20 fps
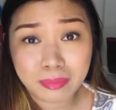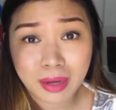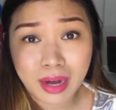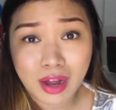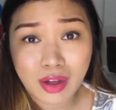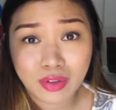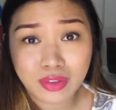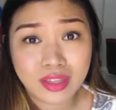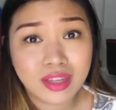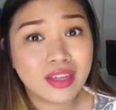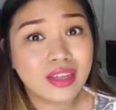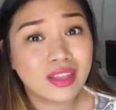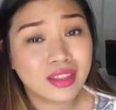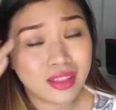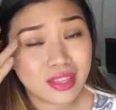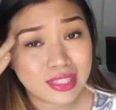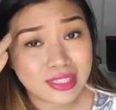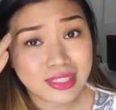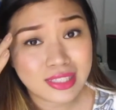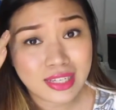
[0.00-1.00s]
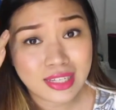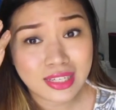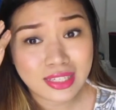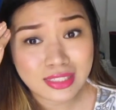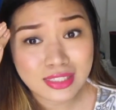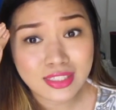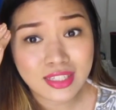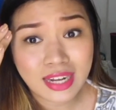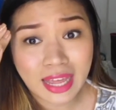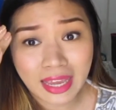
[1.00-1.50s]
brown. This
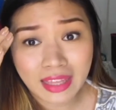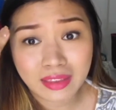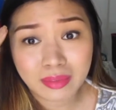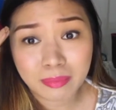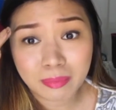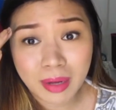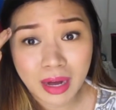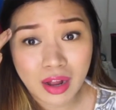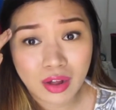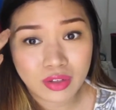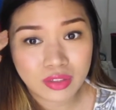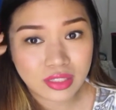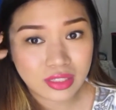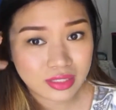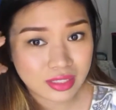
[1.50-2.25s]
is light brown.